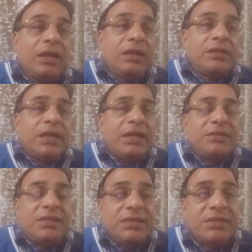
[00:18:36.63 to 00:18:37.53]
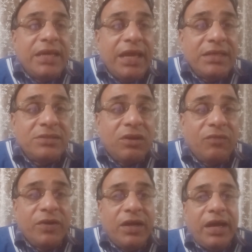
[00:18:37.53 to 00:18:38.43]
there is this case
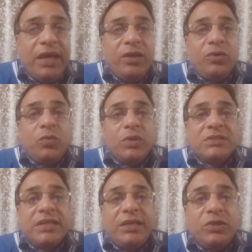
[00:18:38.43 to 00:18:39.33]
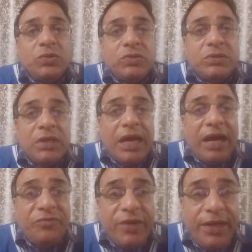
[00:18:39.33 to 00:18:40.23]
of a guy who was sent to
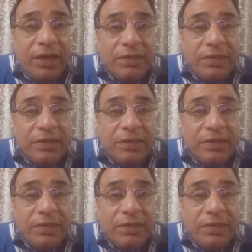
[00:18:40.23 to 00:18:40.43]
Africa.